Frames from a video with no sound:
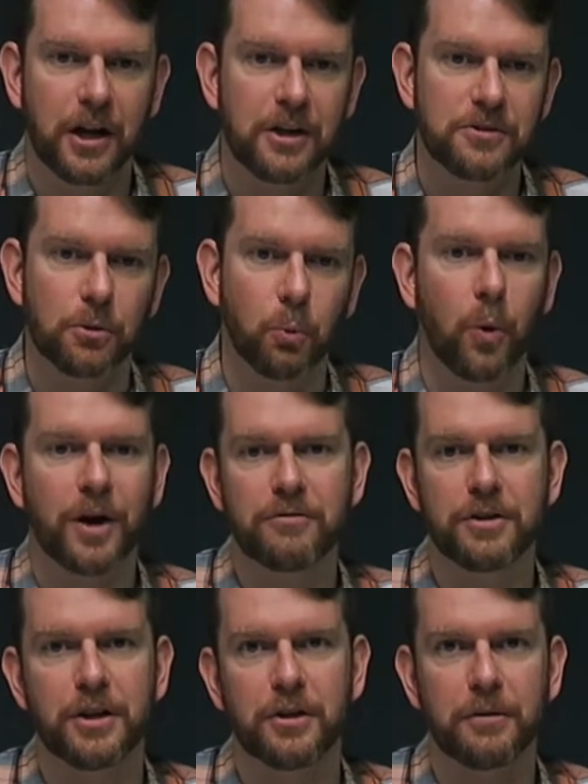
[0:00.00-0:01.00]
So 1
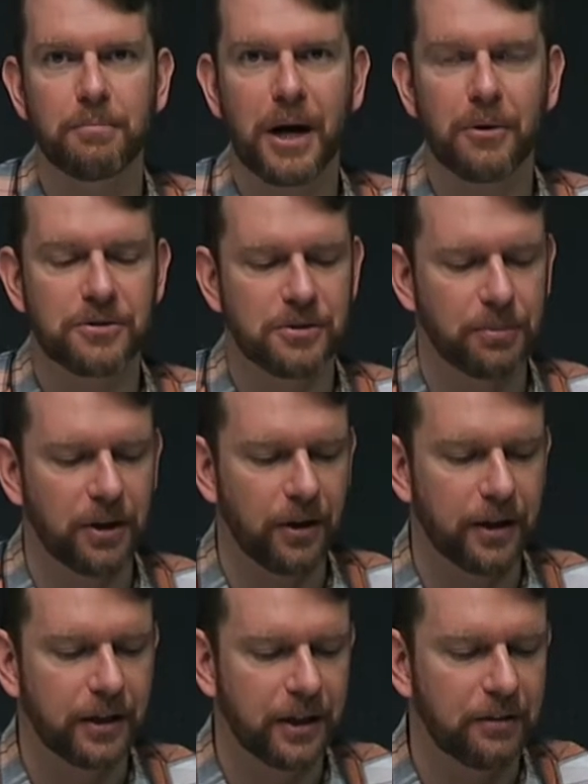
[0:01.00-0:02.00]
redundant power
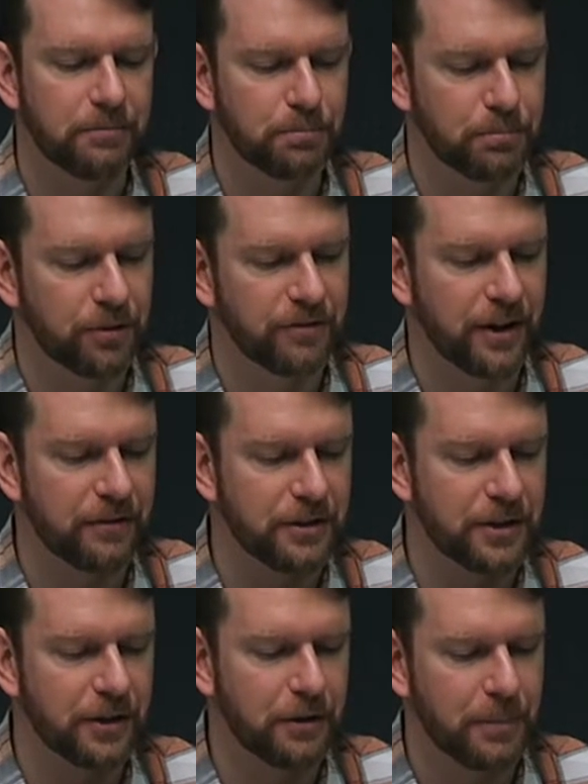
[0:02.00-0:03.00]
supply can provide
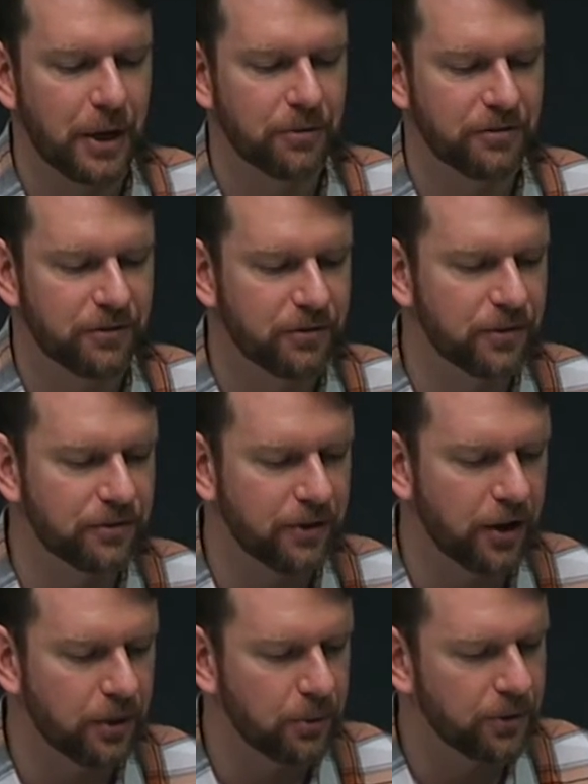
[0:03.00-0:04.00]
redundant power for
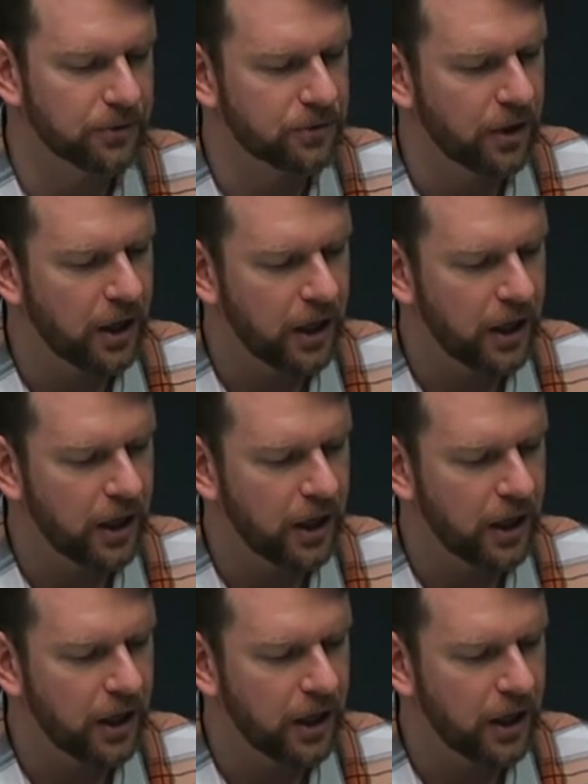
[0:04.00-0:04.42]
4 firewalls.